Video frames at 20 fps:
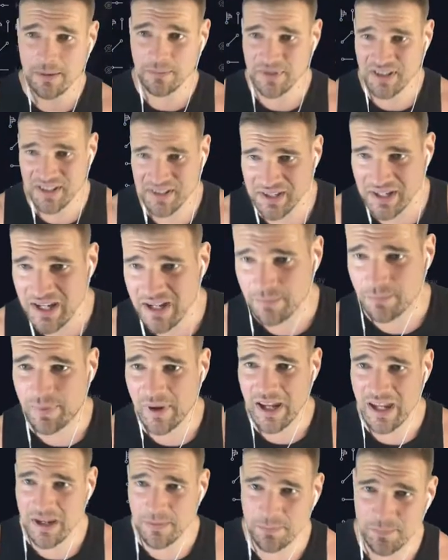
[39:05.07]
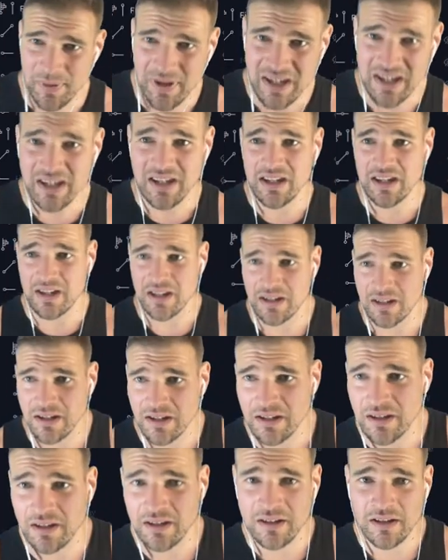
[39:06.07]
MC, baby.
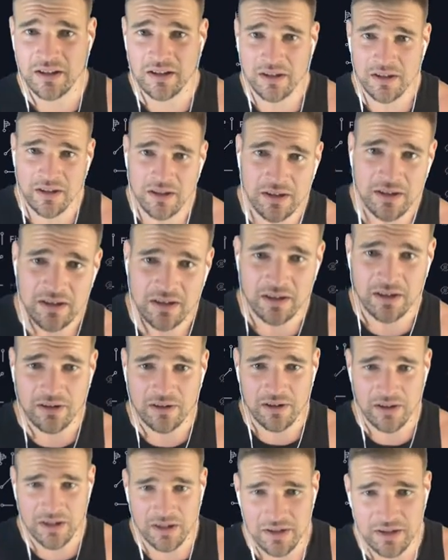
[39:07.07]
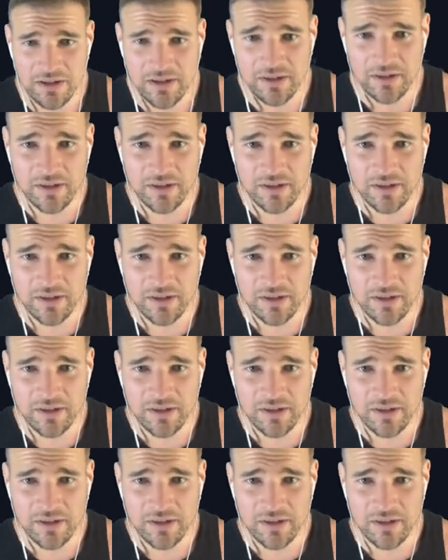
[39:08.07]
All right.